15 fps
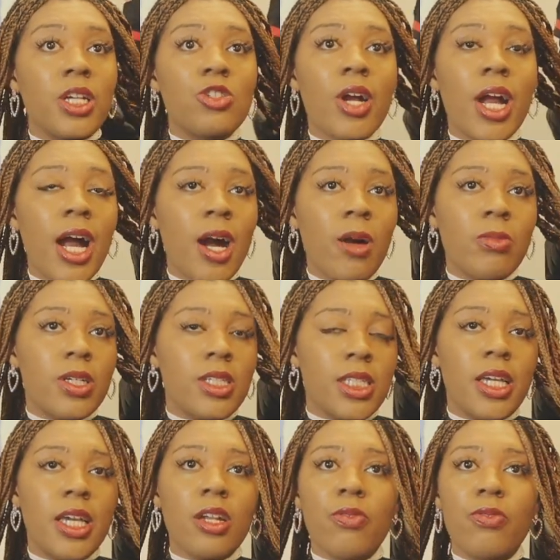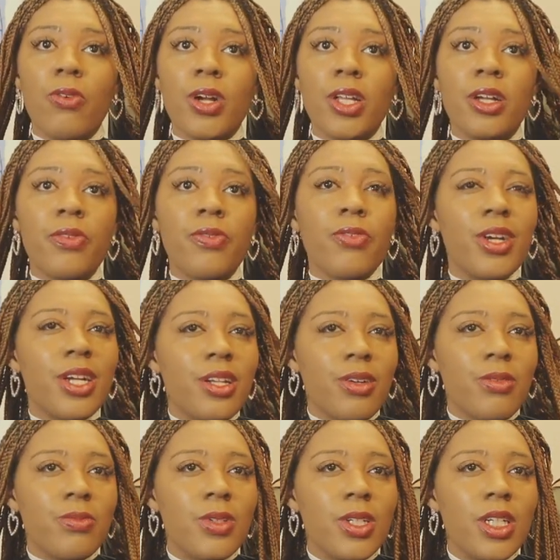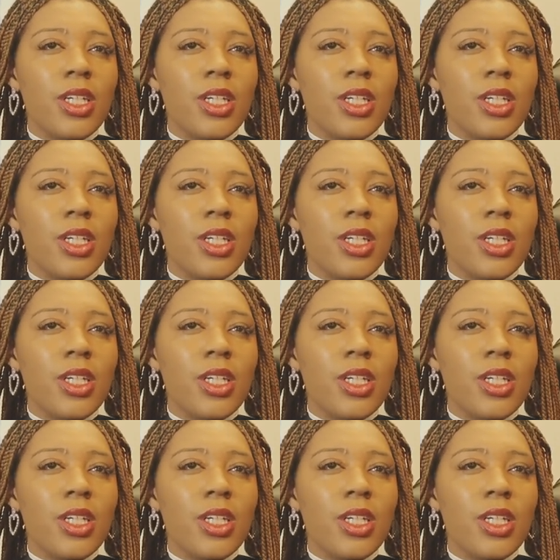trial because they can't afford for their freedom.